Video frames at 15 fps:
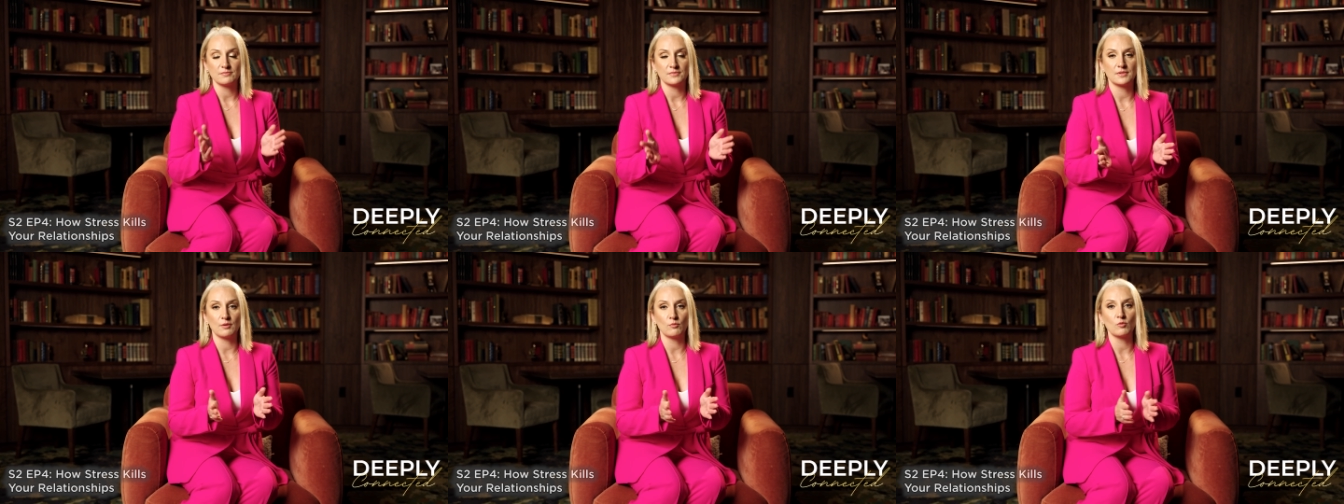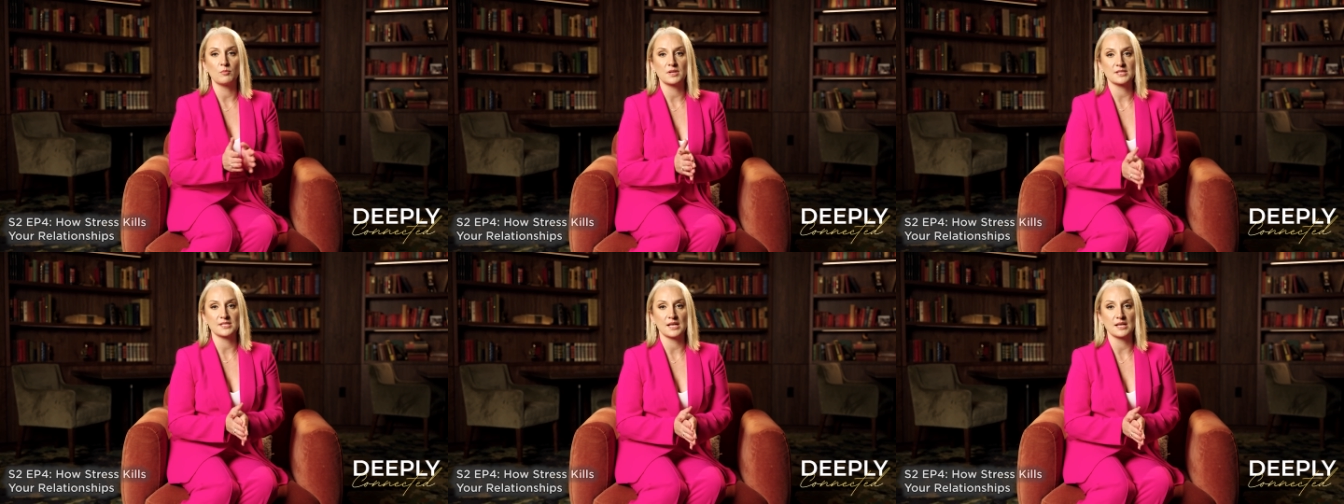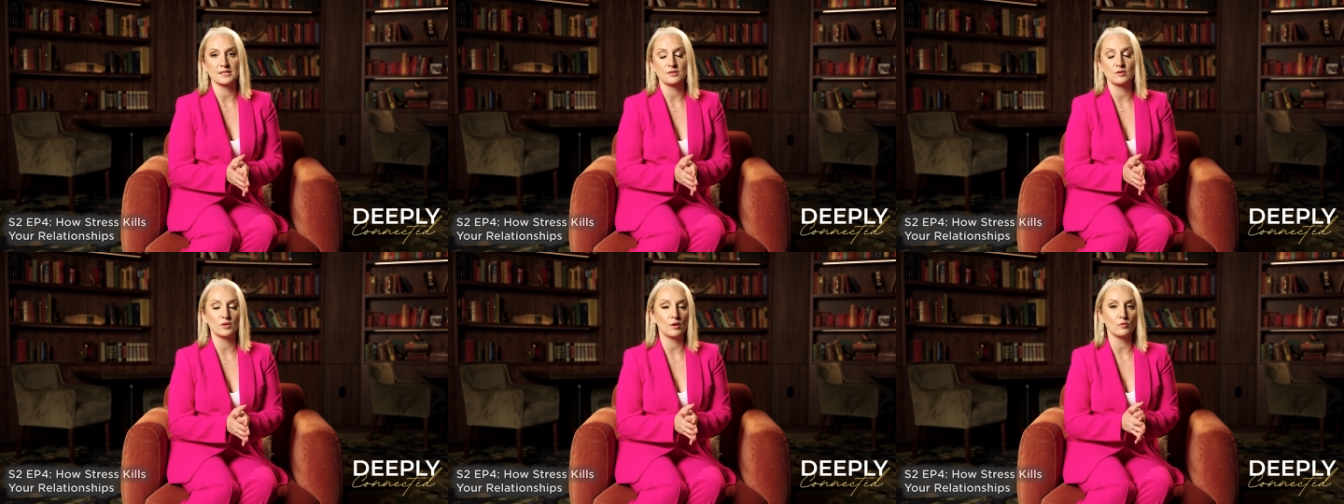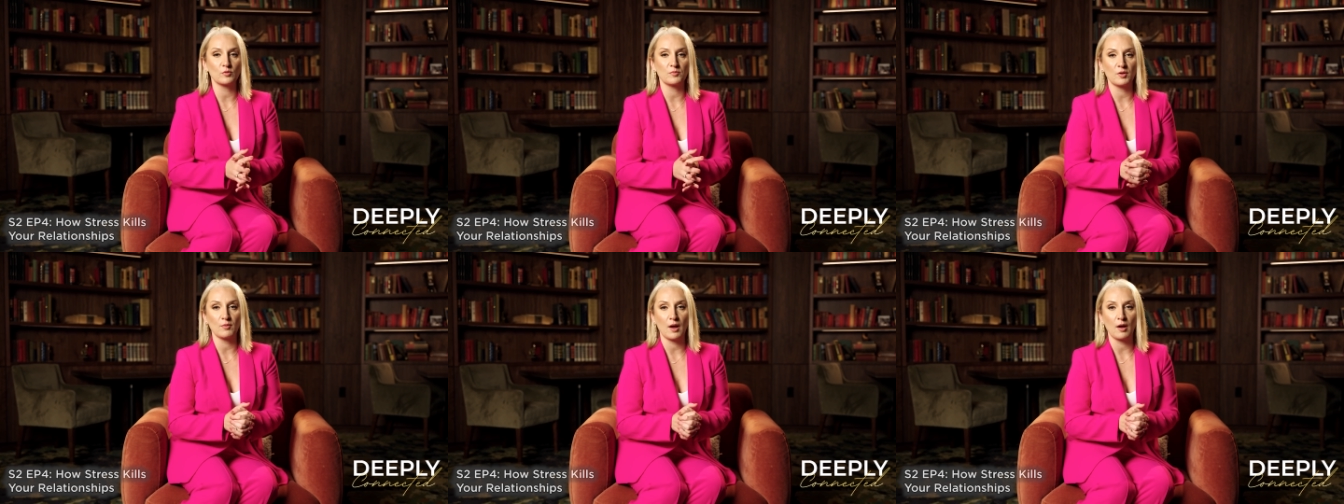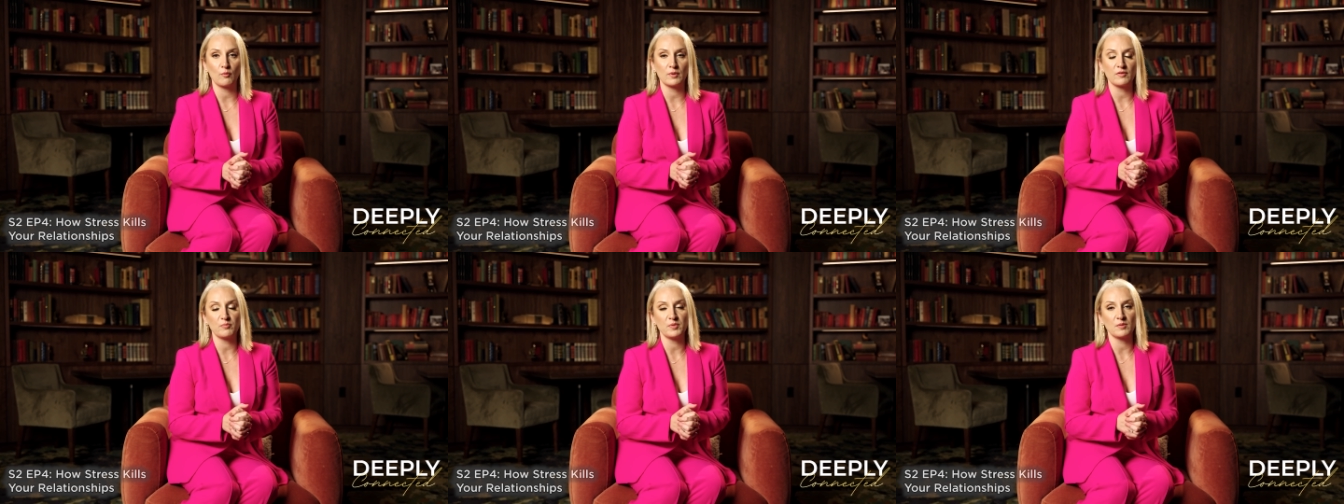the woman says, Ludmila,
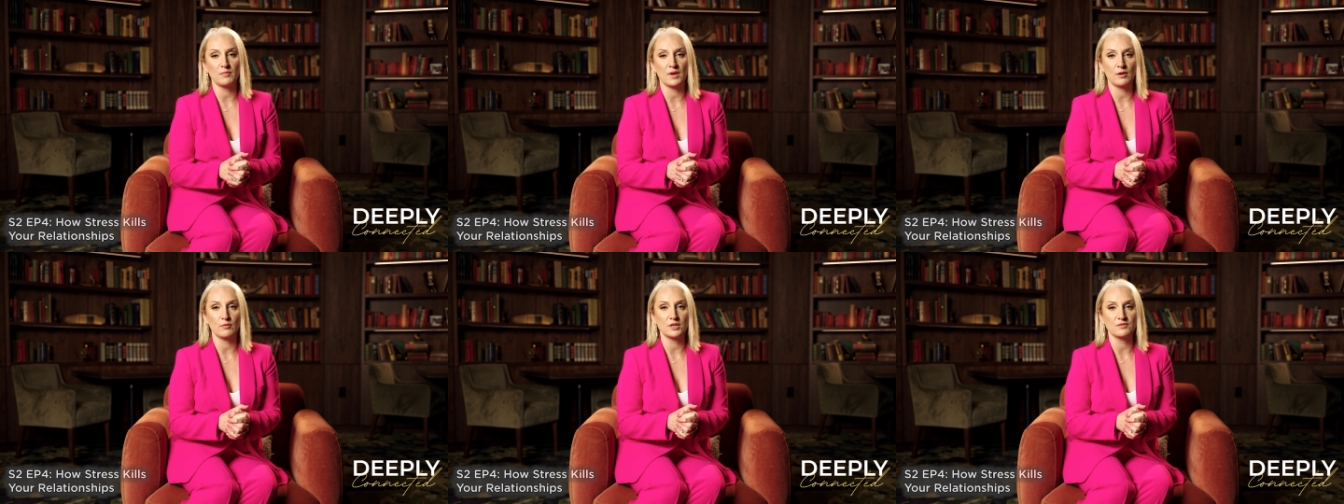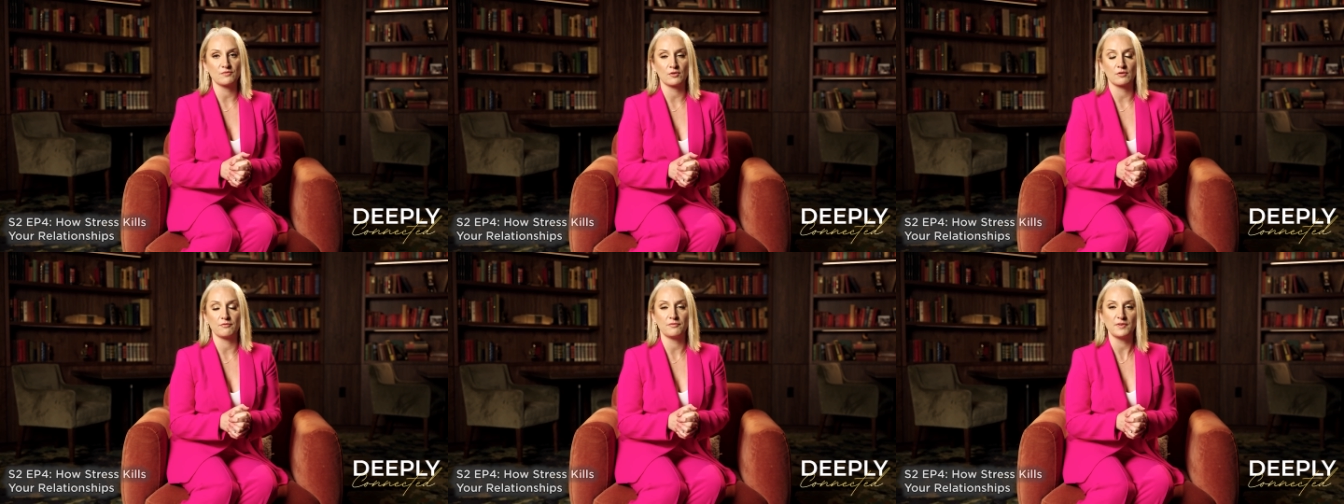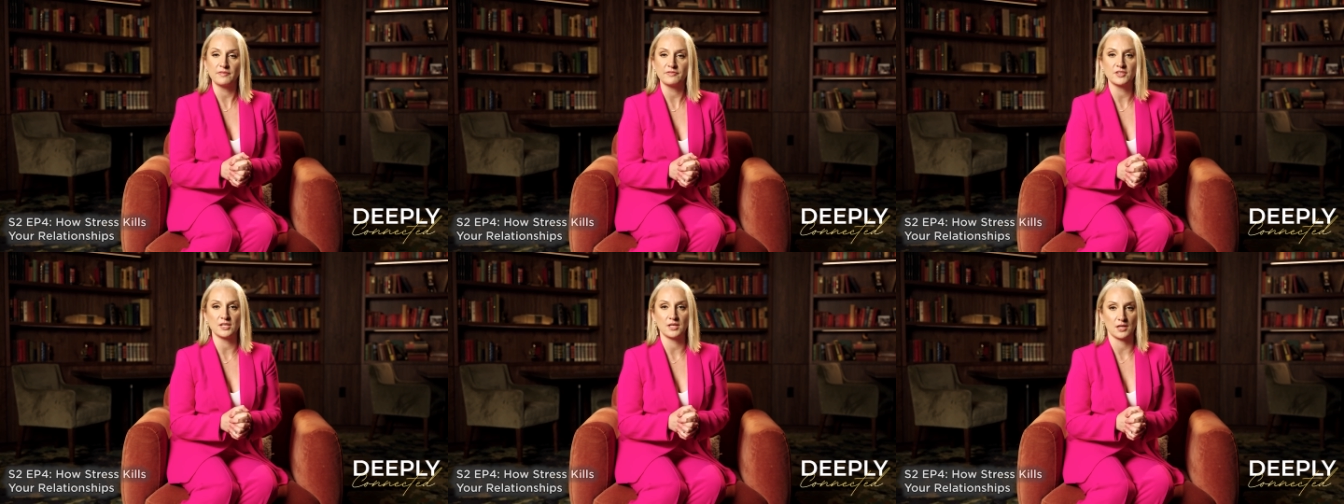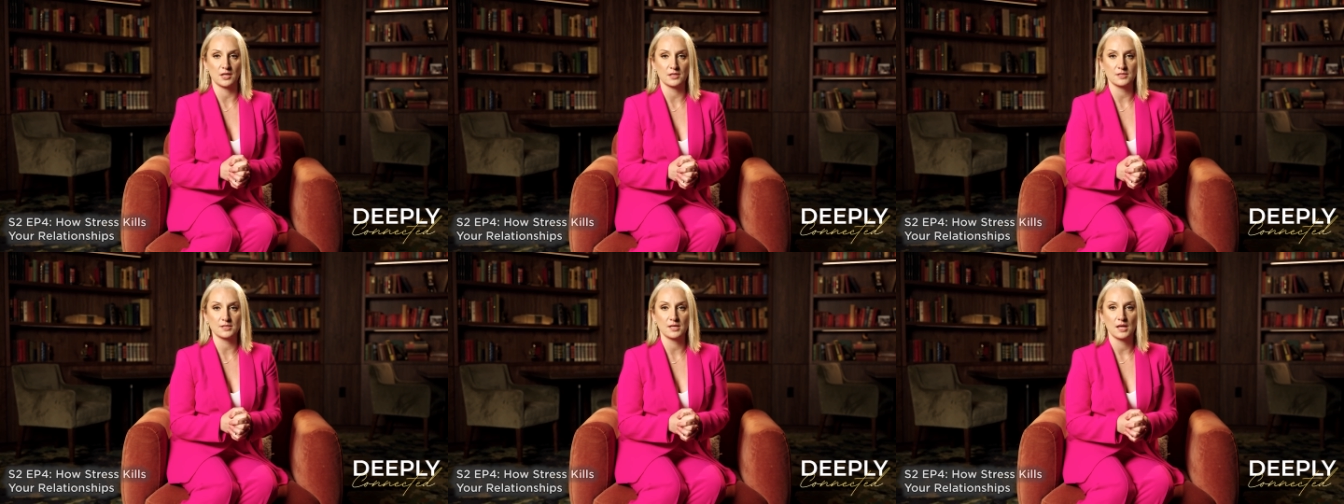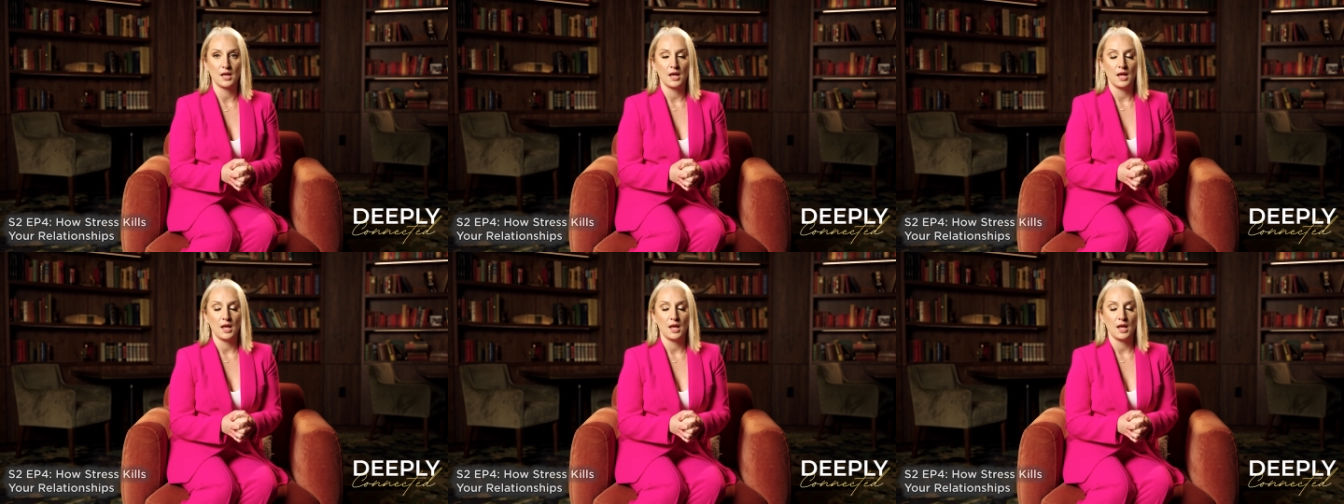we've been married for 15 years.